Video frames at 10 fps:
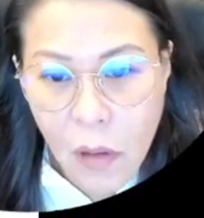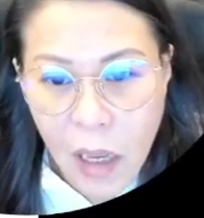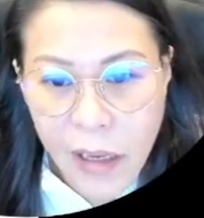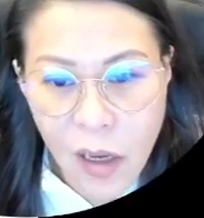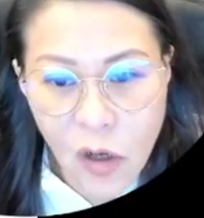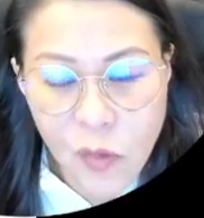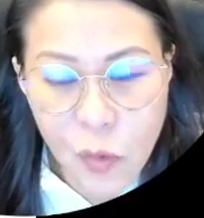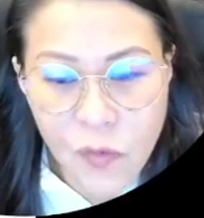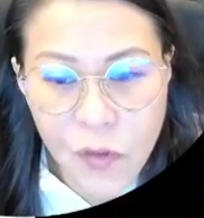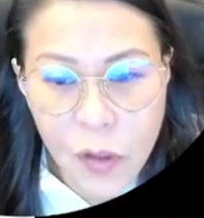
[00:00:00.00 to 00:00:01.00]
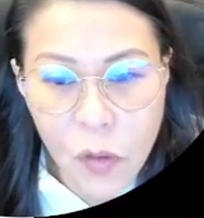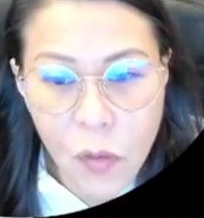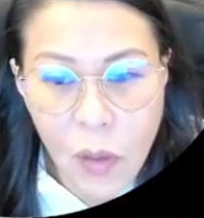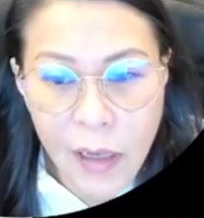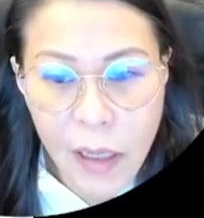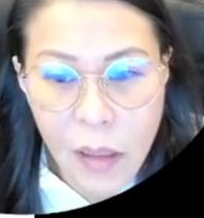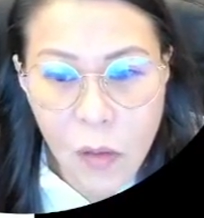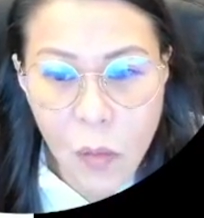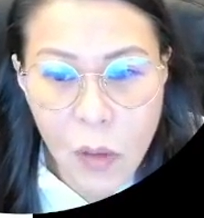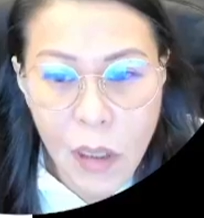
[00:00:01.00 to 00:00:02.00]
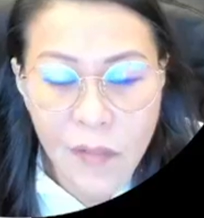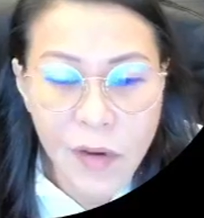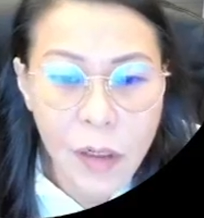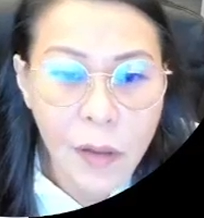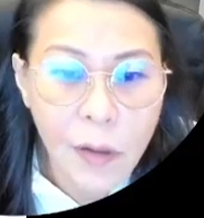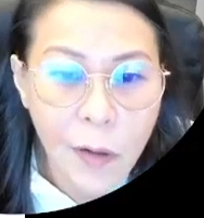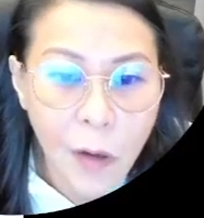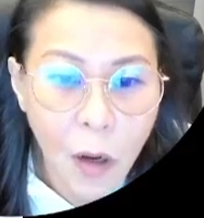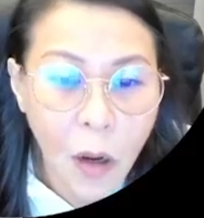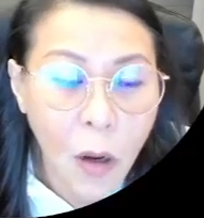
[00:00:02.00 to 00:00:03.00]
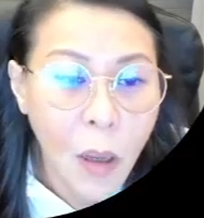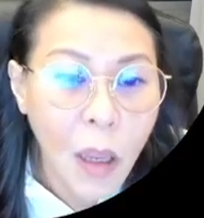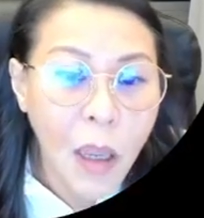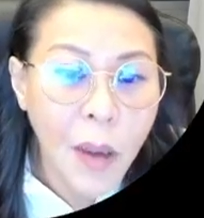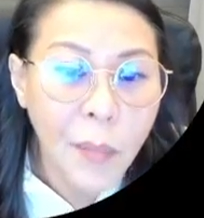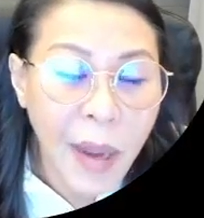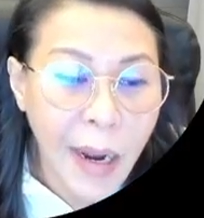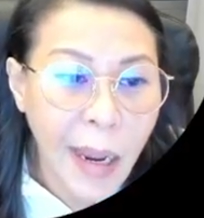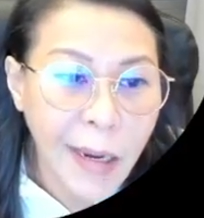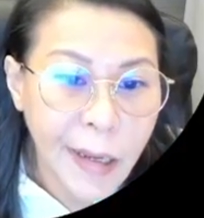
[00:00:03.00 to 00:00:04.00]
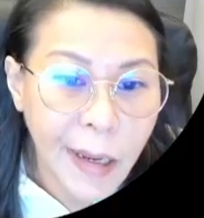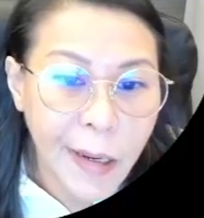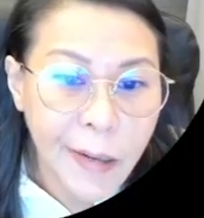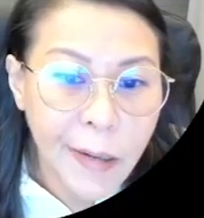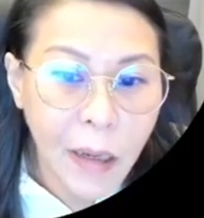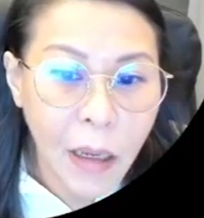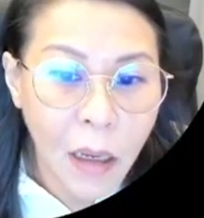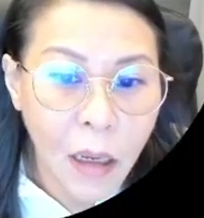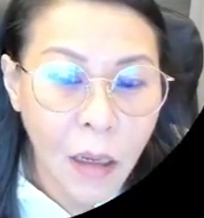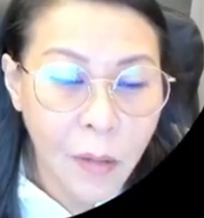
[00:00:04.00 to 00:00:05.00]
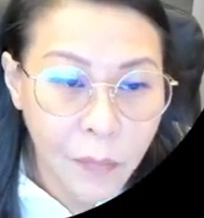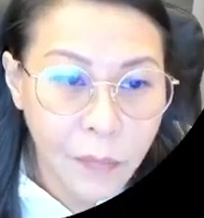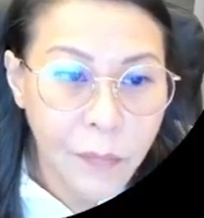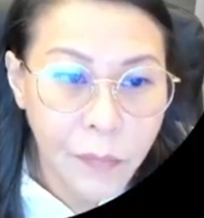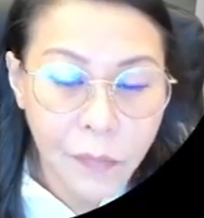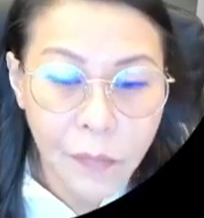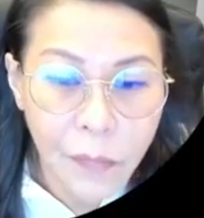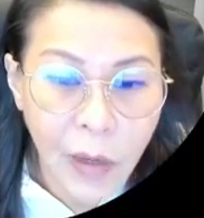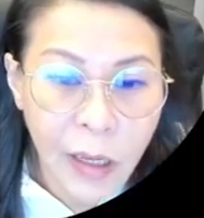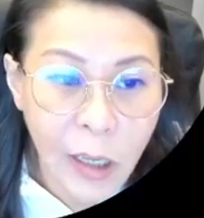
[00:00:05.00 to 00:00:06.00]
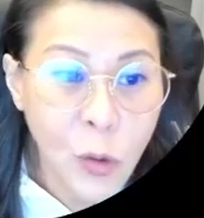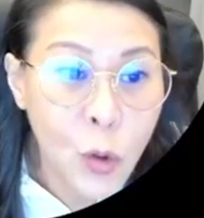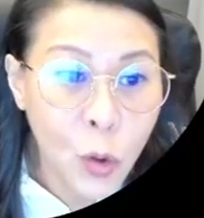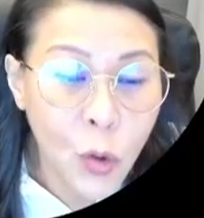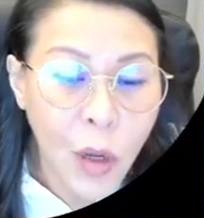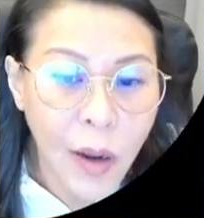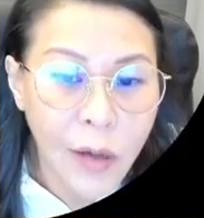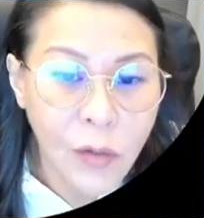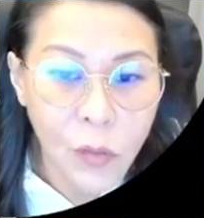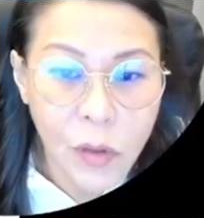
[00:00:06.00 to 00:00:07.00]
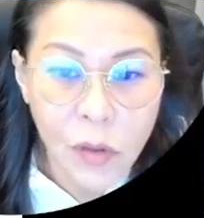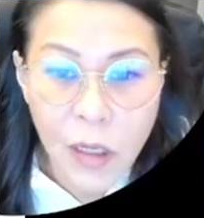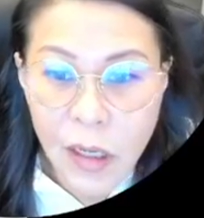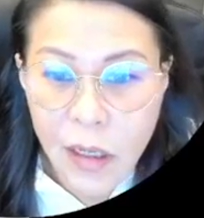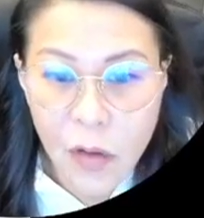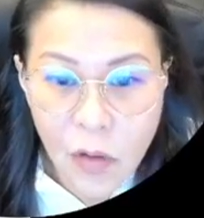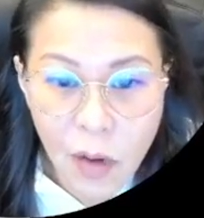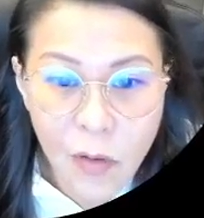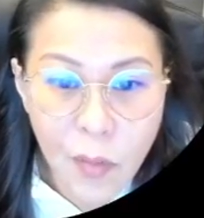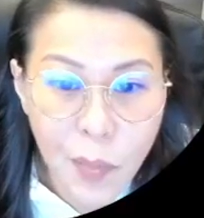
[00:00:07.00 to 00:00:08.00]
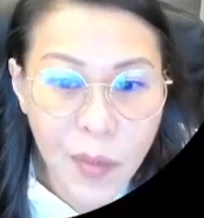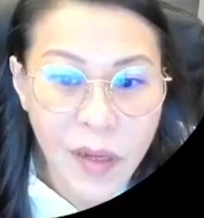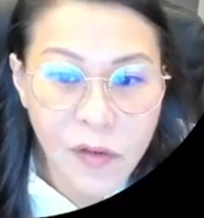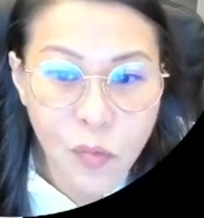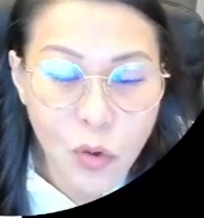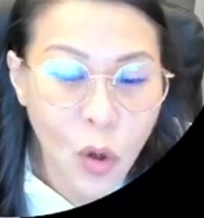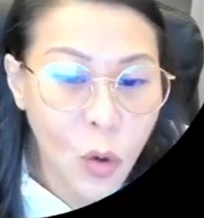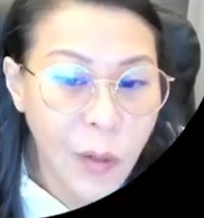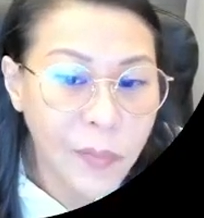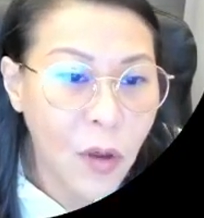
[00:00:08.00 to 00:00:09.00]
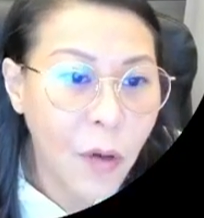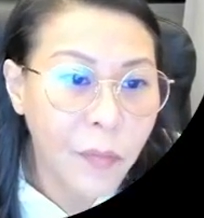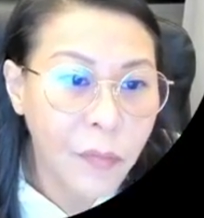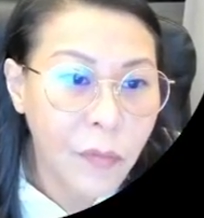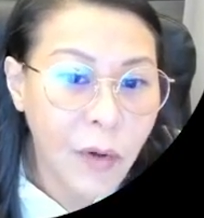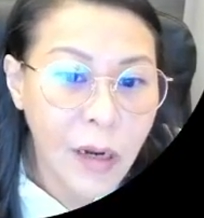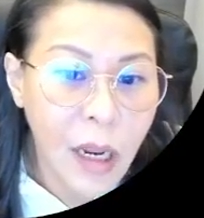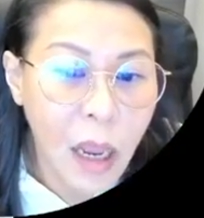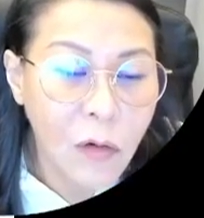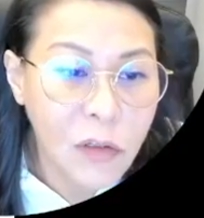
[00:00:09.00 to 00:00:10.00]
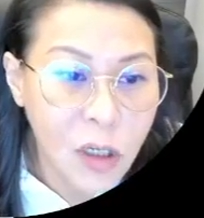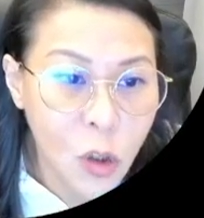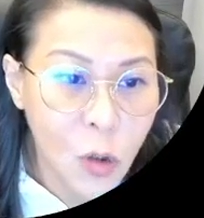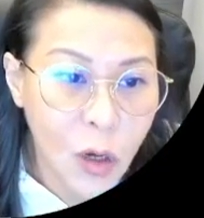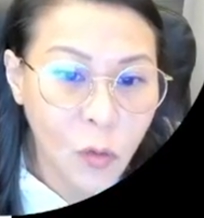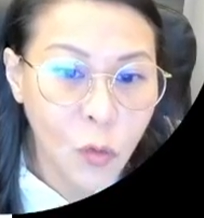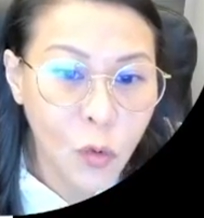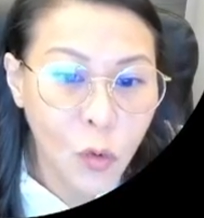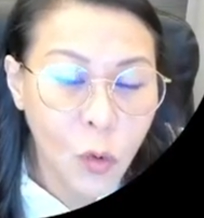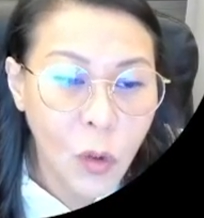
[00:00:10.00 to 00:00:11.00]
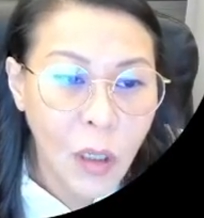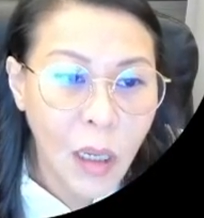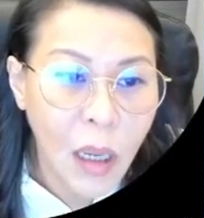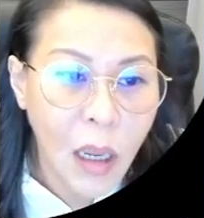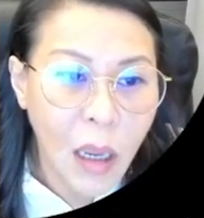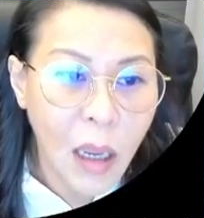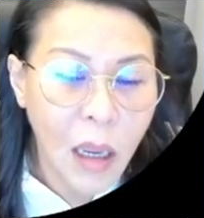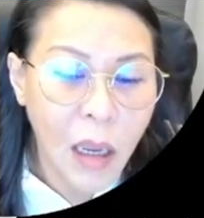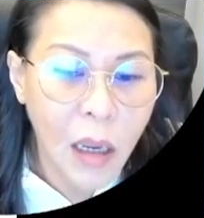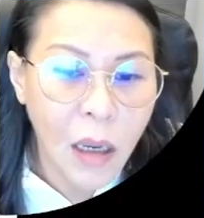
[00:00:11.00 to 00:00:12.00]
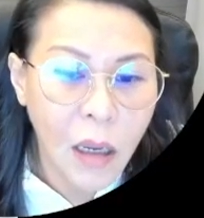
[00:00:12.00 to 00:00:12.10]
I cannot spoon feed you like that you will never learn uh, but I can uh, I can show you how I do it okay you come to my place you bring your own laptop right then I will teach you how to uh,